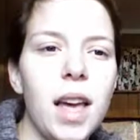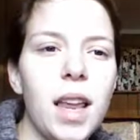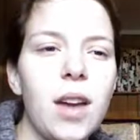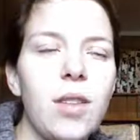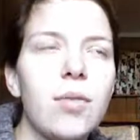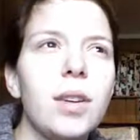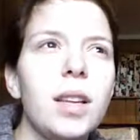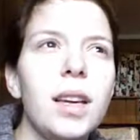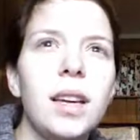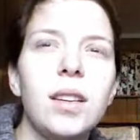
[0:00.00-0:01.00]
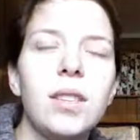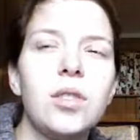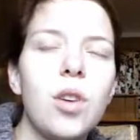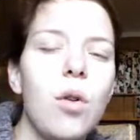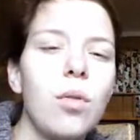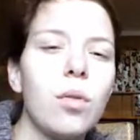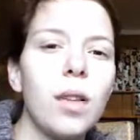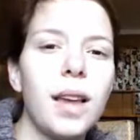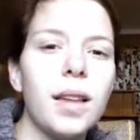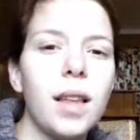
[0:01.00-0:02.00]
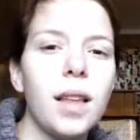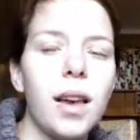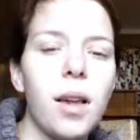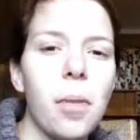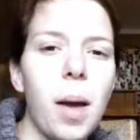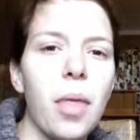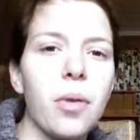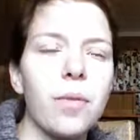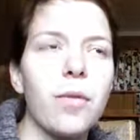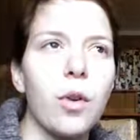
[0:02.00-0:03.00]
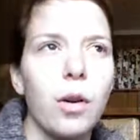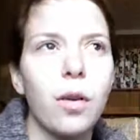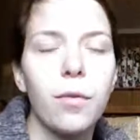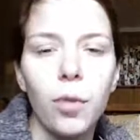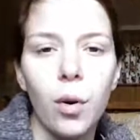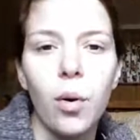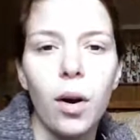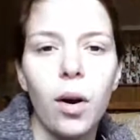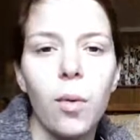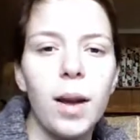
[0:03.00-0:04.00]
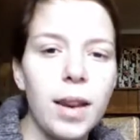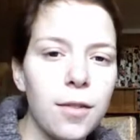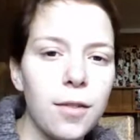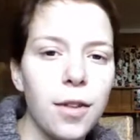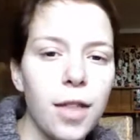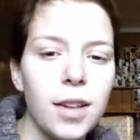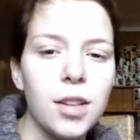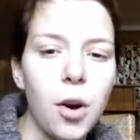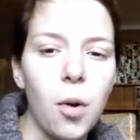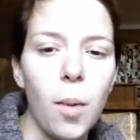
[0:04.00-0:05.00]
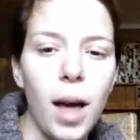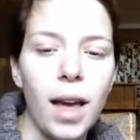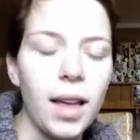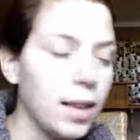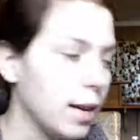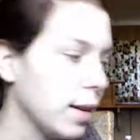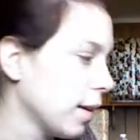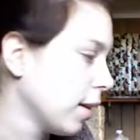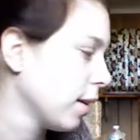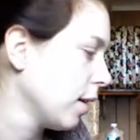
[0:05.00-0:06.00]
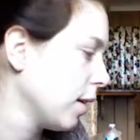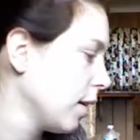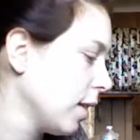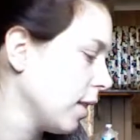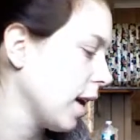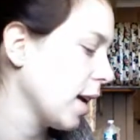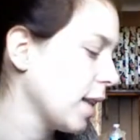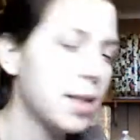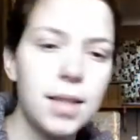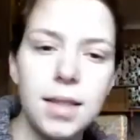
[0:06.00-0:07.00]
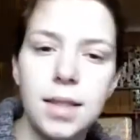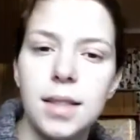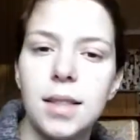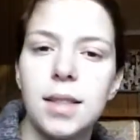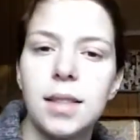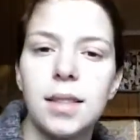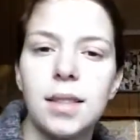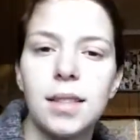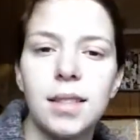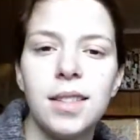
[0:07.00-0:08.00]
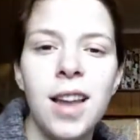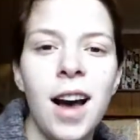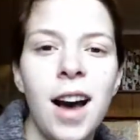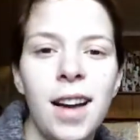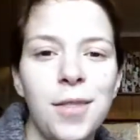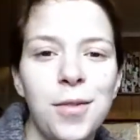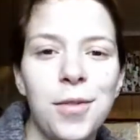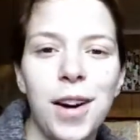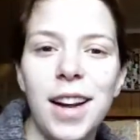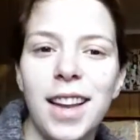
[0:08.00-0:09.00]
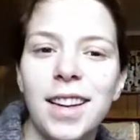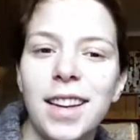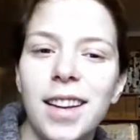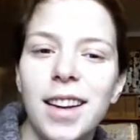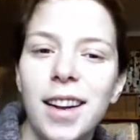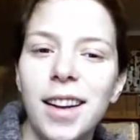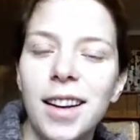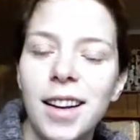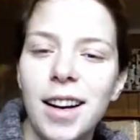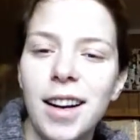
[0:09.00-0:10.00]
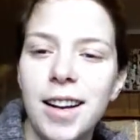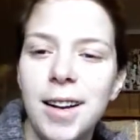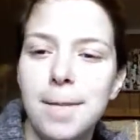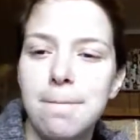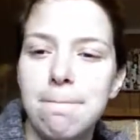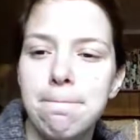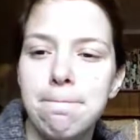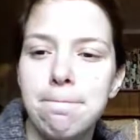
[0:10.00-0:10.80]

And I really don't like laying on the bathroom floor waiting for that to go away. Like, that's not fun. Um,